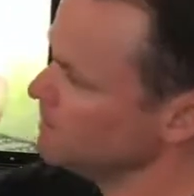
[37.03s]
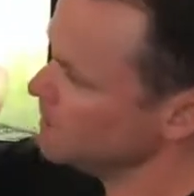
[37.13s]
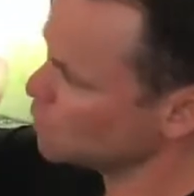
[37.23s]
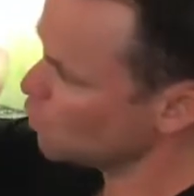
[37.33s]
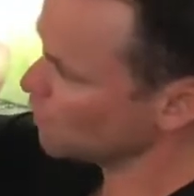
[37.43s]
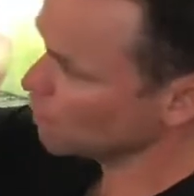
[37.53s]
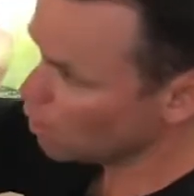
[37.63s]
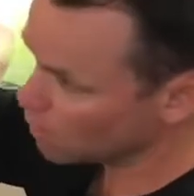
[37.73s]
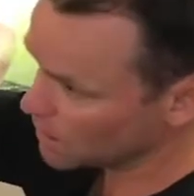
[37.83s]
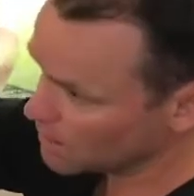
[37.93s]
It's quite a
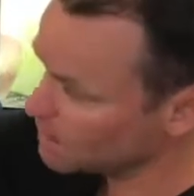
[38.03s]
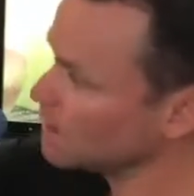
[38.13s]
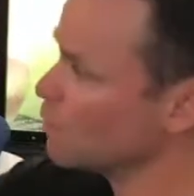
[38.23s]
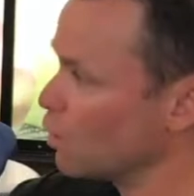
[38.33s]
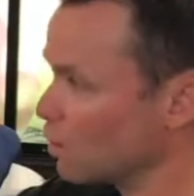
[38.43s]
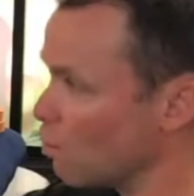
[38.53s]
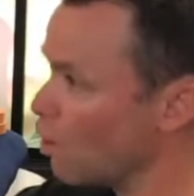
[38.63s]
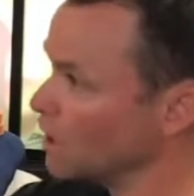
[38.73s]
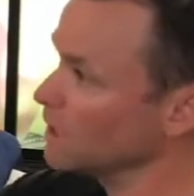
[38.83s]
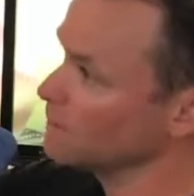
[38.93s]
long ligament and quite a
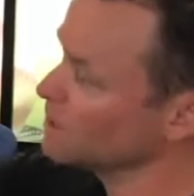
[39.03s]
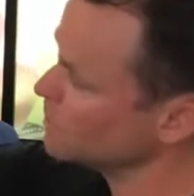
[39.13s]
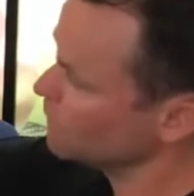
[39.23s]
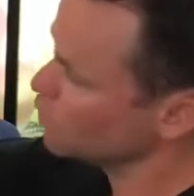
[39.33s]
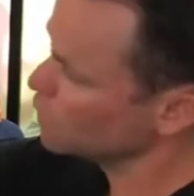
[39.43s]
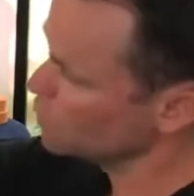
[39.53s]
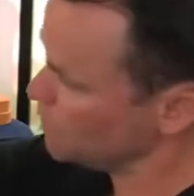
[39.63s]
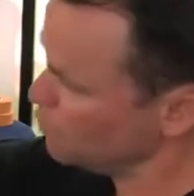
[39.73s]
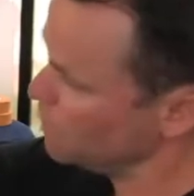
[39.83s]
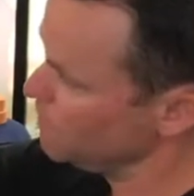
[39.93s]
wide ligament, so you've got to do a
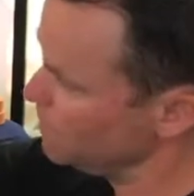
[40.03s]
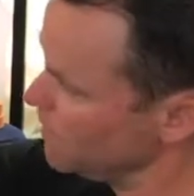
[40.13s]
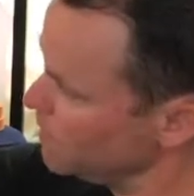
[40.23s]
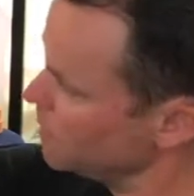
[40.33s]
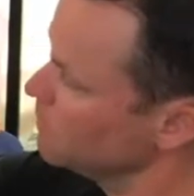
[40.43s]
pretty big